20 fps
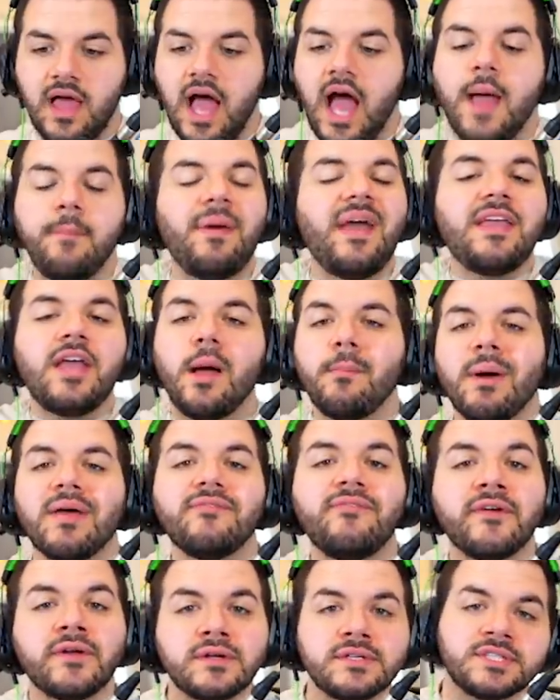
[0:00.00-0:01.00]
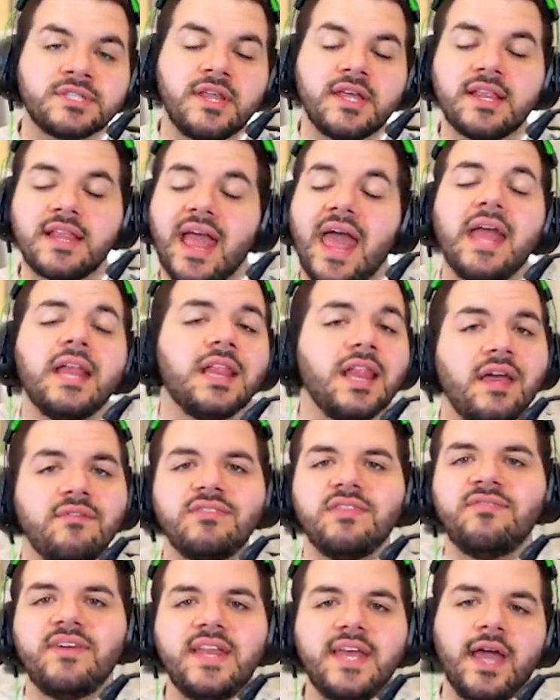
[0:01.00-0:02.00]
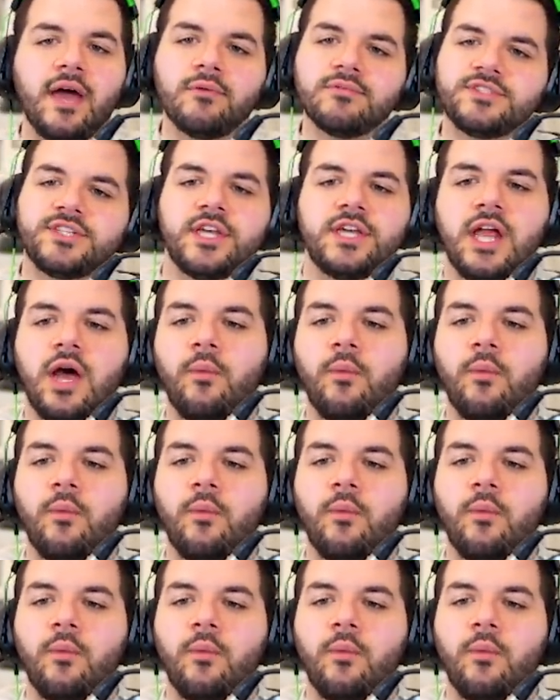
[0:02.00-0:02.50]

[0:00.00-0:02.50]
I bet y'all motherfuckers clicked and loved the video. So you know